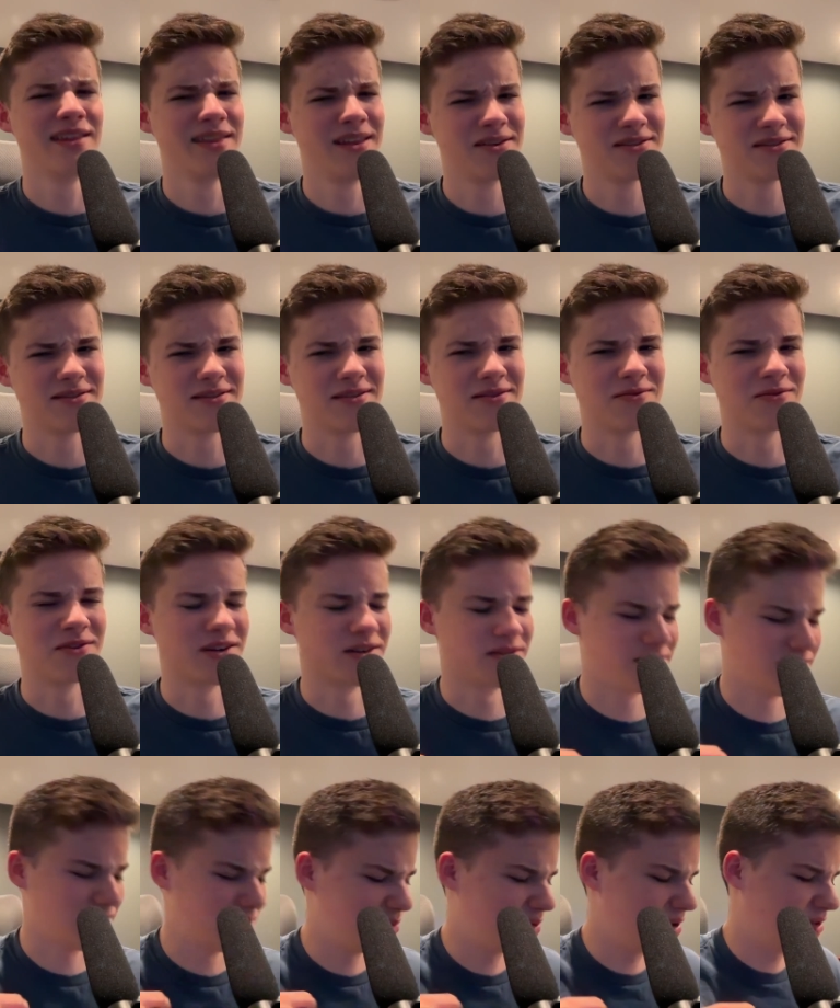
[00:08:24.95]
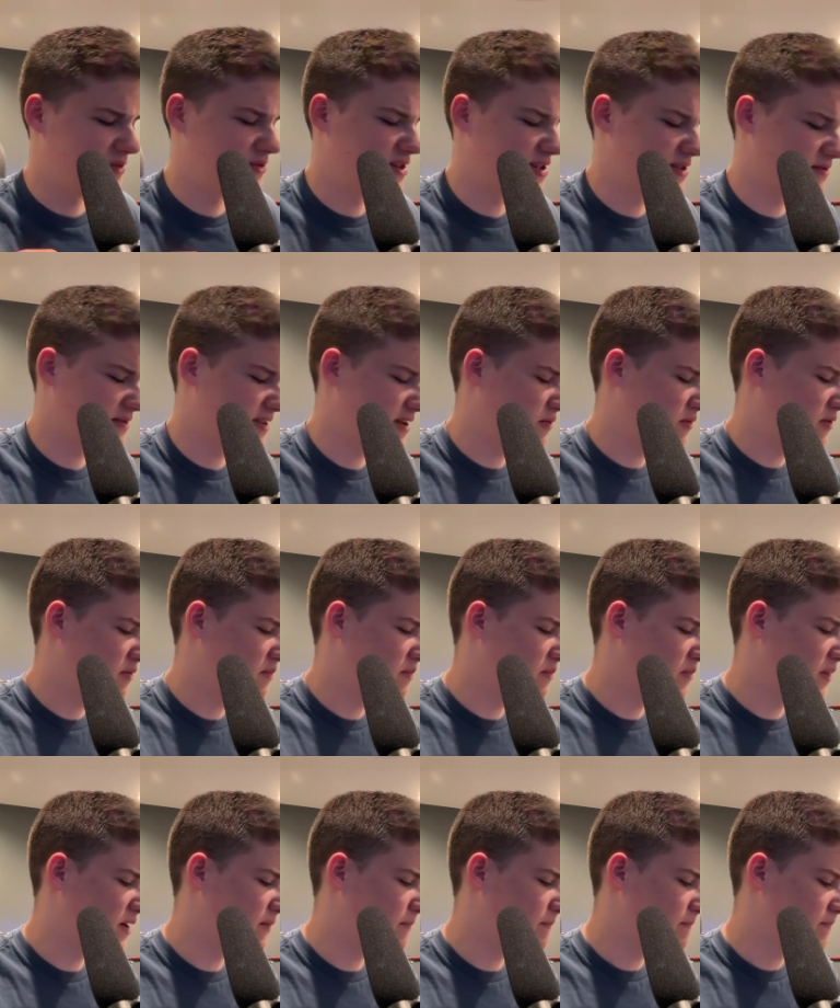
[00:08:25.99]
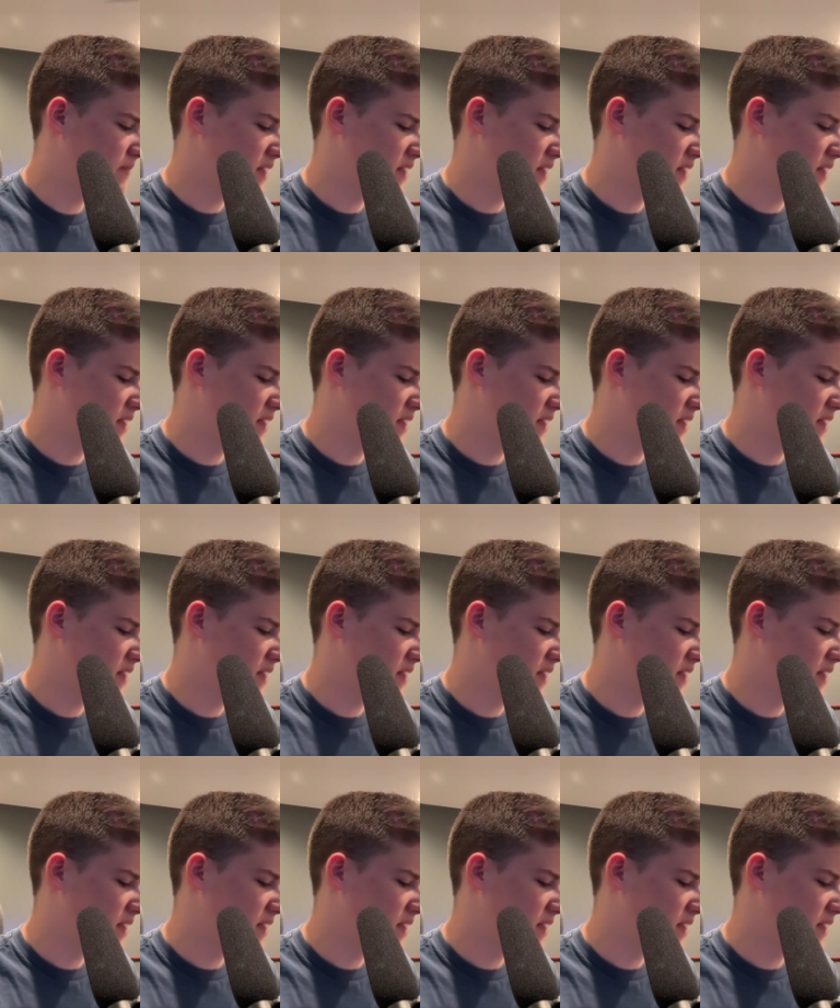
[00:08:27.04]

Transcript: That was a little rough. I apologize for that one, but